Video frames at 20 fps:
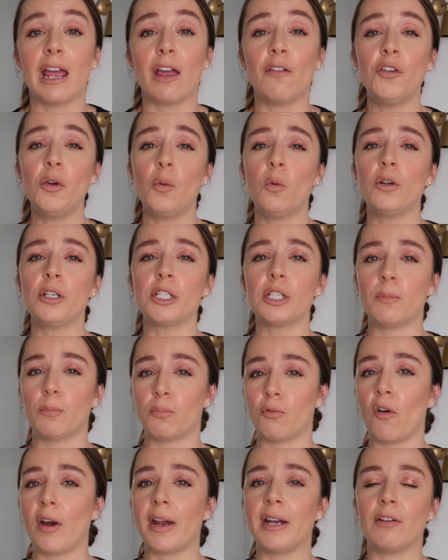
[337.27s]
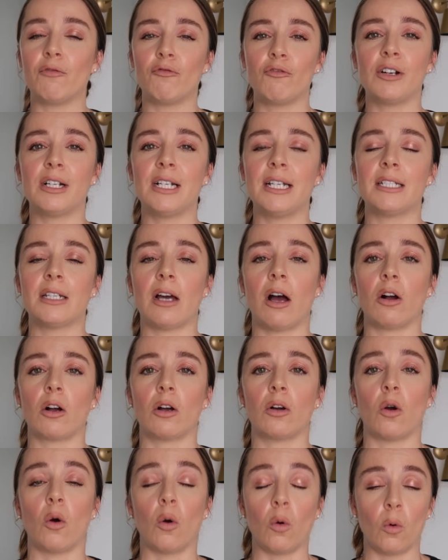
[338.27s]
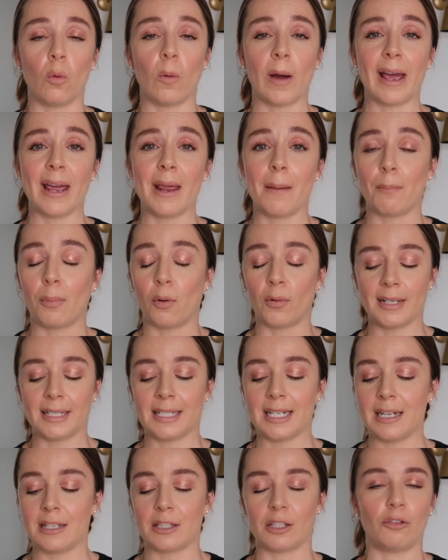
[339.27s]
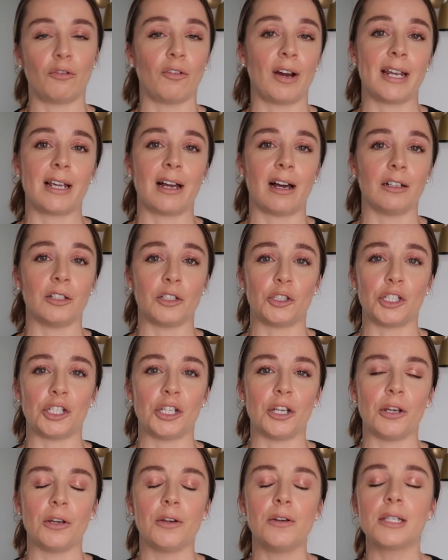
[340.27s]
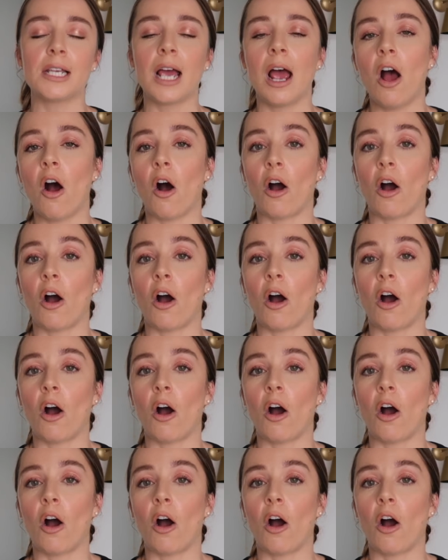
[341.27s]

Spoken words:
If you want to brighten a really dark hallway, Pointing is a great colour to use.